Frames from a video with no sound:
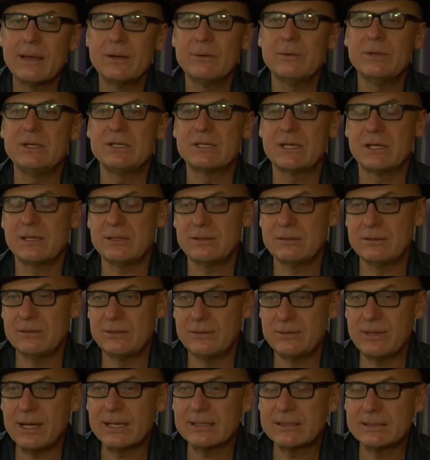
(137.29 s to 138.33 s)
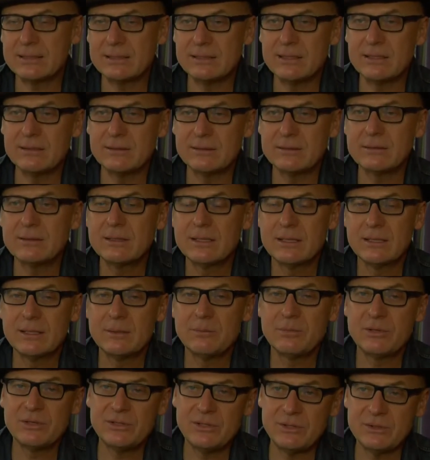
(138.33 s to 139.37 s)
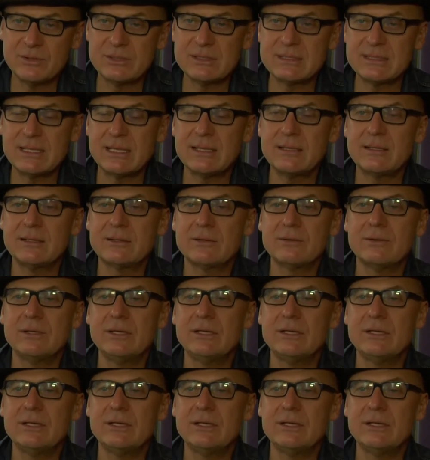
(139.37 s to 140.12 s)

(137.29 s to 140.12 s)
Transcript: which I directed and produced and